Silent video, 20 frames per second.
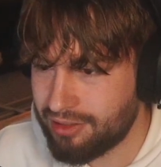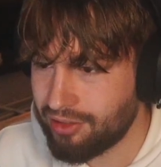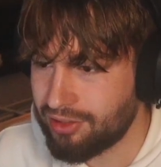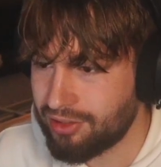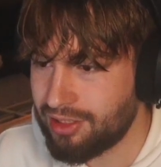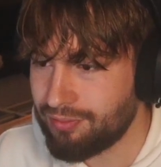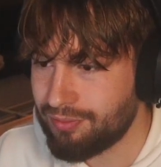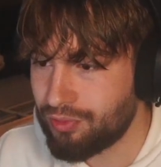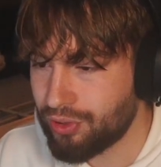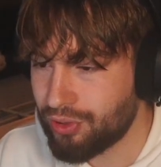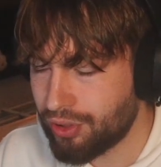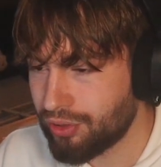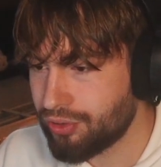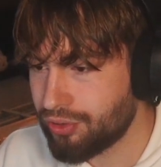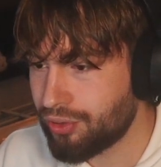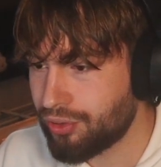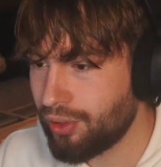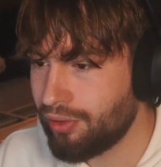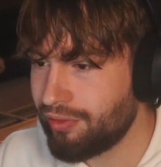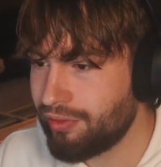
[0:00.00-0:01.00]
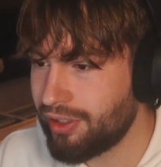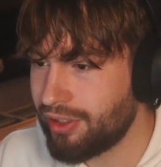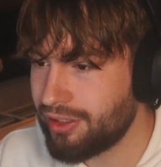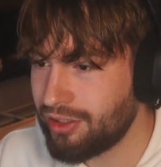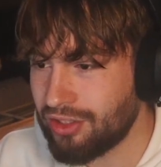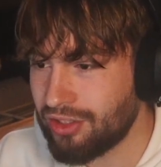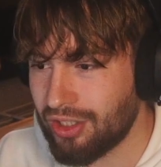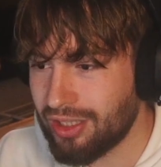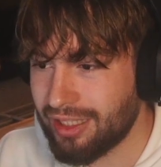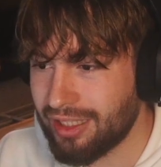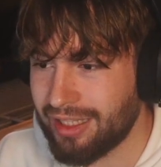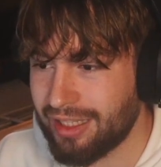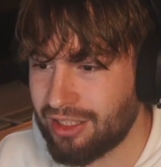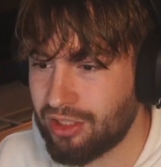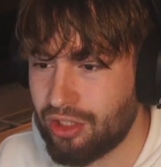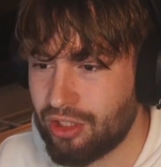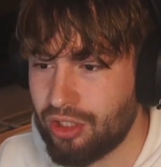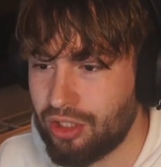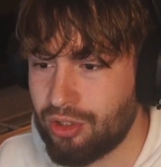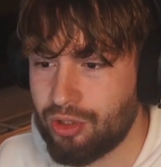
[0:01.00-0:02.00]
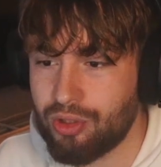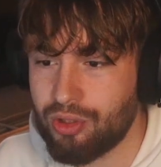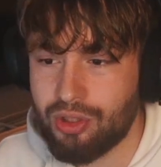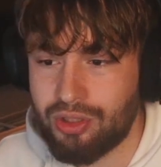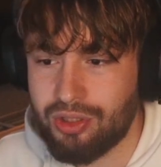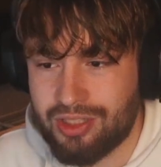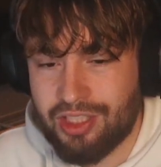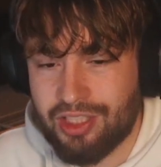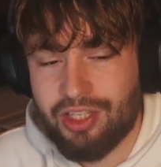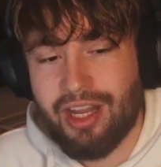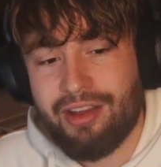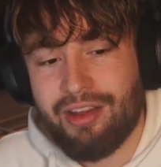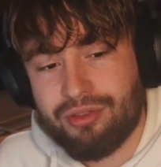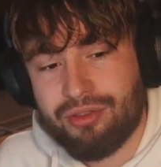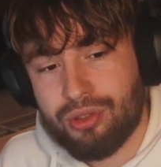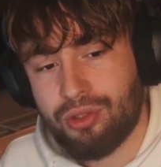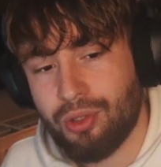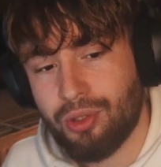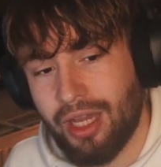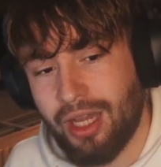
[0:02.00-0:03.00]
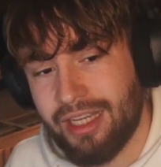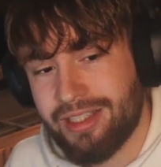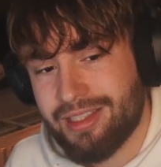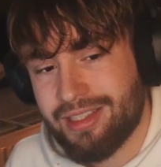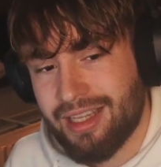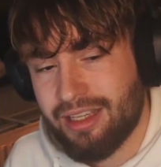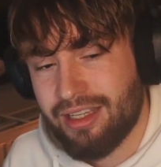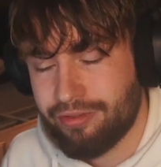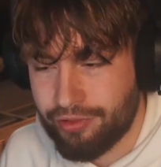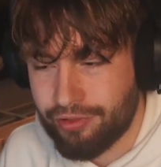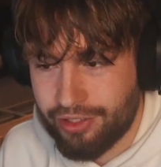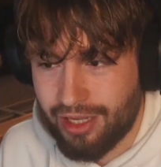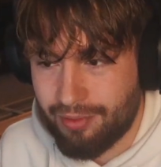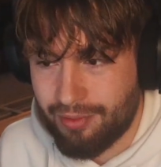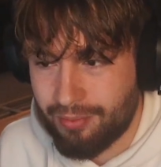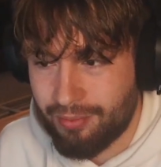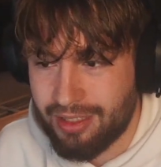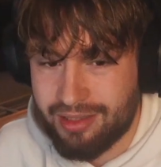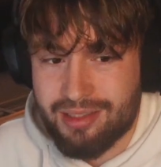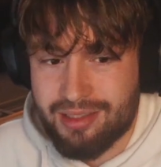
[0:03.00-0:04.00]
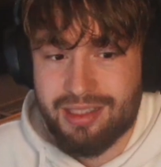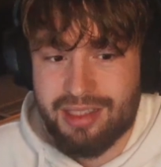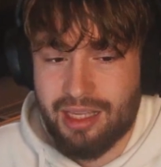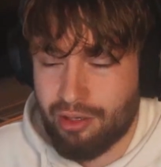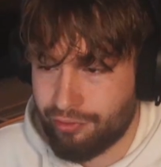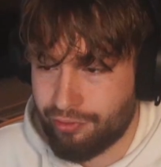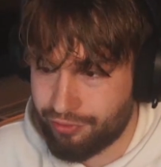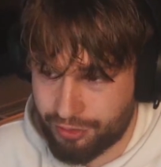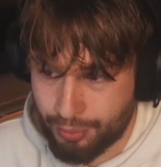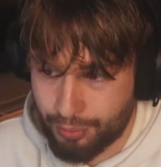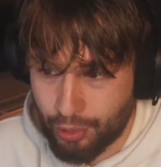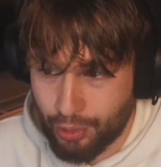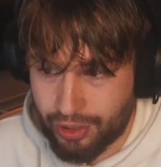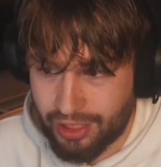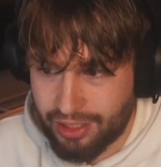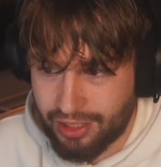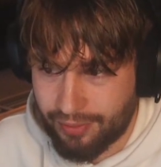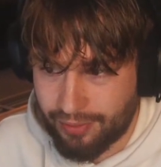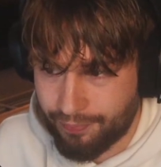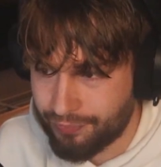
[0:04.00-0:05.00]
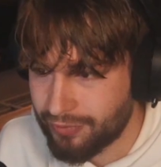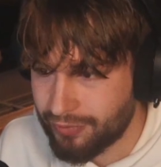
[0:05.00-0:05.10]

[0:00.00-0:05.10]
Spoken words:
your team took control of it, like you didn't have to do anything for them instead of smoking.